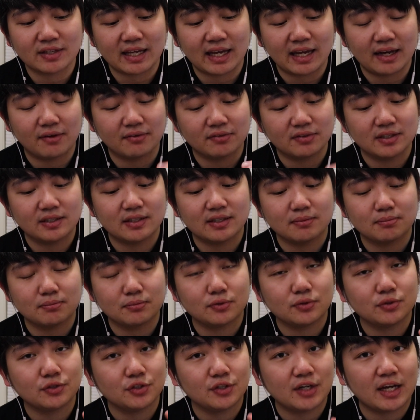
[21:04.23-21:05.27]
to count the
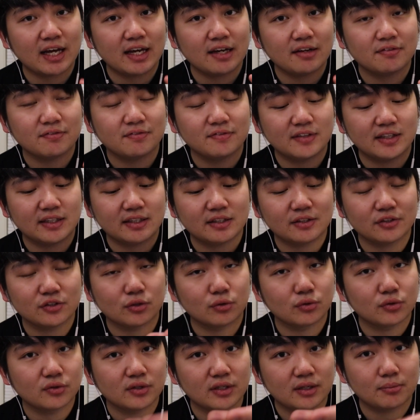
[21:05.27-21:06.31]
number you have, like the
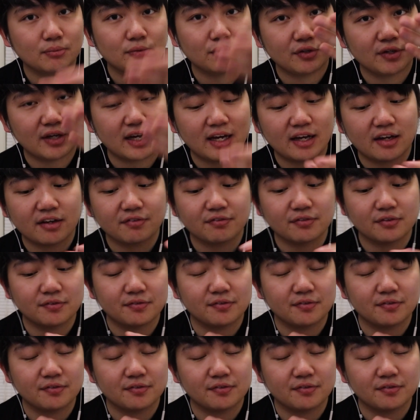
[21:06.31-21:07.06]
total number you have